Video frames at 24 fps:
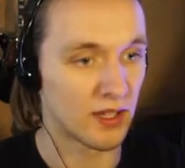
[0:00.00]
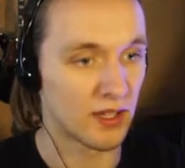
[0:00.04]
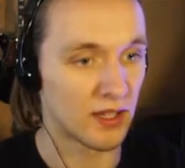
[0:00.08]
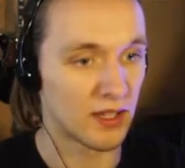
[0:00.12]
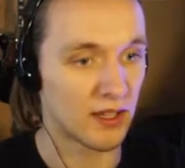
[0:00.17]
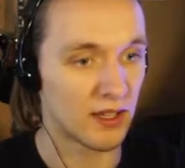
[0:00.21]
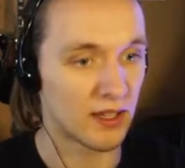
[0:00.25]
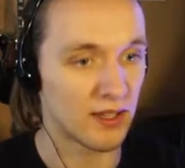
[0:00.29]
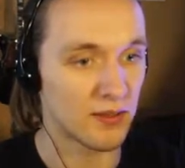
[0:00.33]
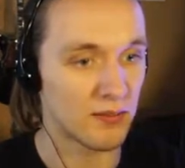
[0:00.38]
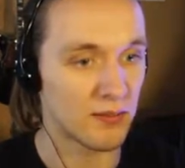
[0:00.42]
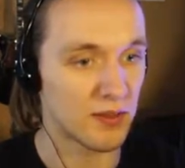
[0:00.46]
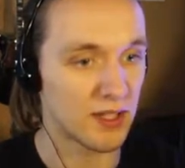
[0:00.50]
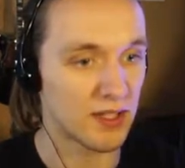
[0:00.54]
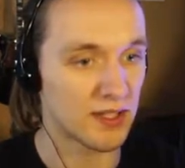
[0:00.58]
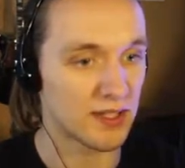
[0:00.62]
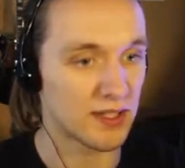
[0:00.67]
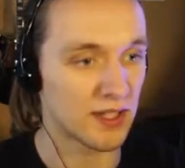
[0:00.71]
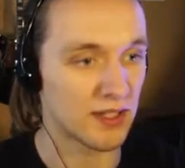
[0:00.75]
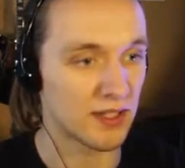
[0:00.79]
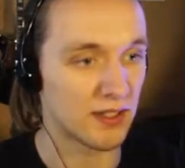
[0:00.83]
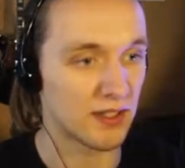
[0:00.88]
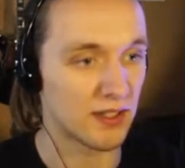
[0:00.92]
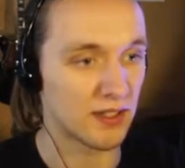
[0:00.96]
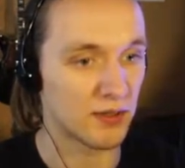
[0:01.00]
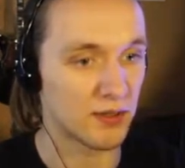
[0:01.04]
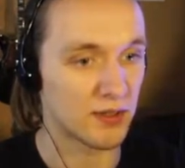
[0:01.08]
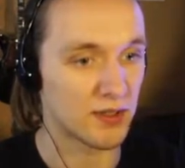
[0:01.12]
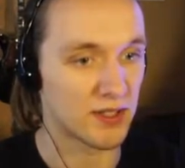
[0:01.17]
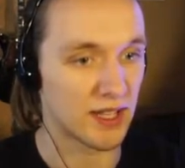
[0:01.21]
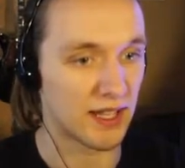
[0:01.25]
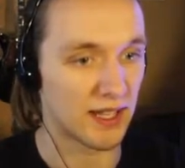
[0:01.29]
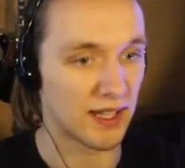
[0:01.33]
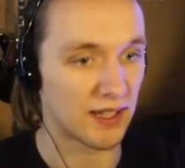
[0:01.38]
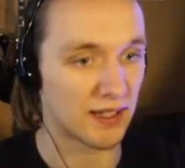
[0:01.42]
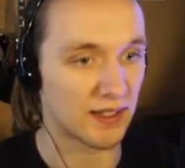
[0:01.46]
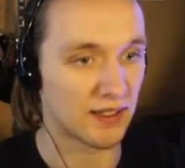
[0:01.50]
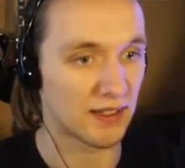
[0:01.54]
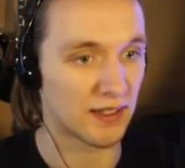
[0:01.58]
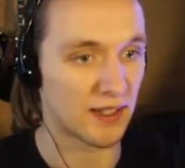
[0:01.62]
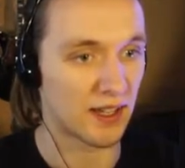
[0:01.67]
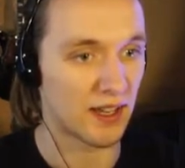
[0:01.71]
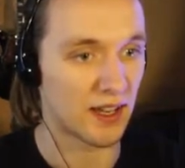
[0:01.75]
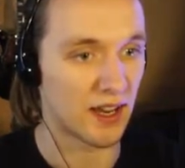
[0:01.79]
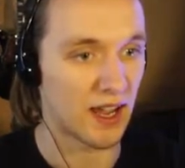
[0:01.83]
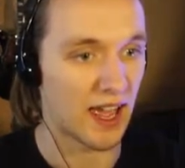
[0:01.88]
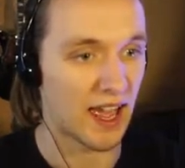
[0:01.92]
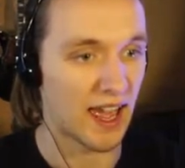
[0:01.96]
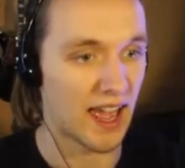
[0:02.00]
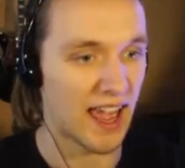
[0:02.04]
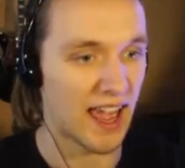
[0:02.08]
Kind of means that it was like kind of